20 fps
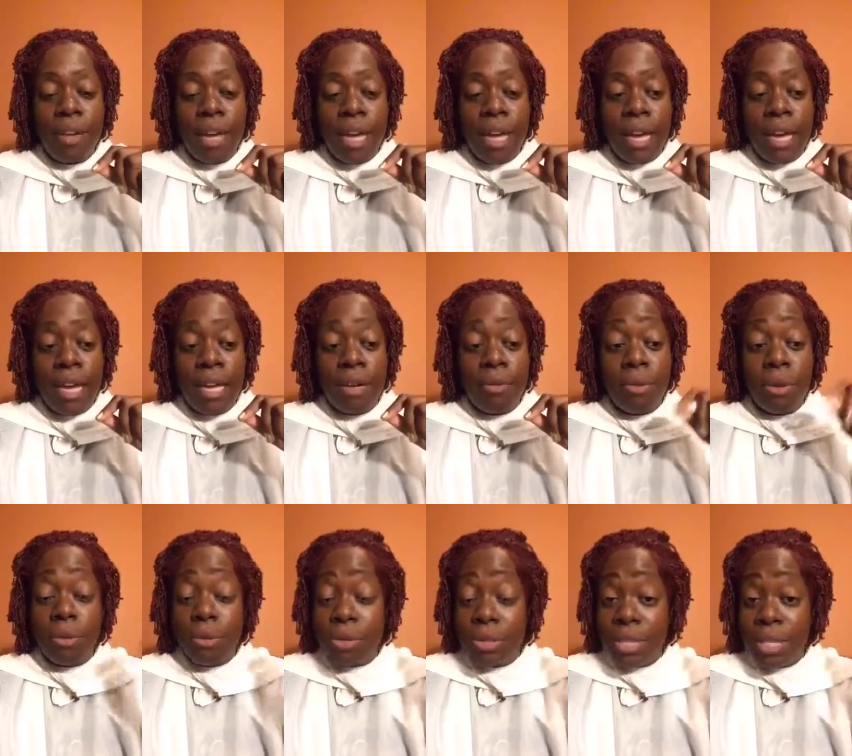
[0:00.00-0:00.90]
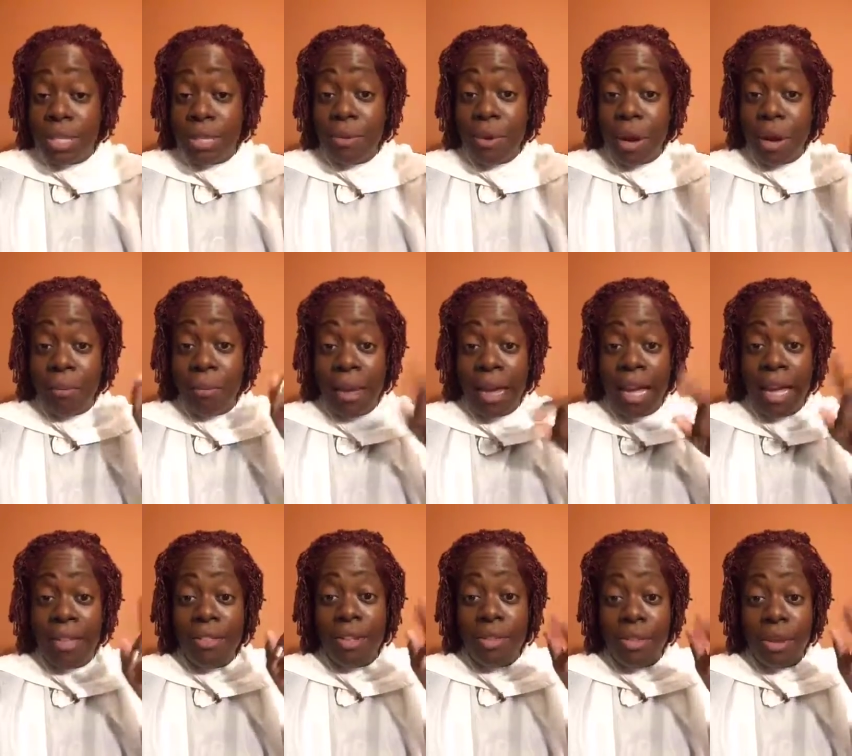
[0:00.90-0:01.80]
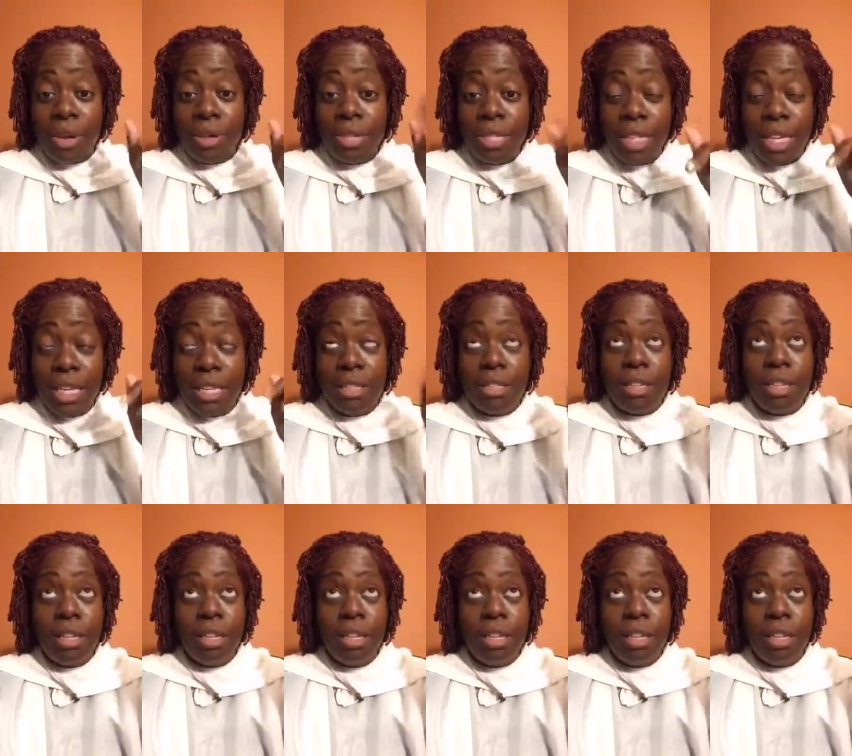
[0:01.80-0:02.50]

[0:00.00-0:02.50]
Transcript: and we will see you on May the 13th.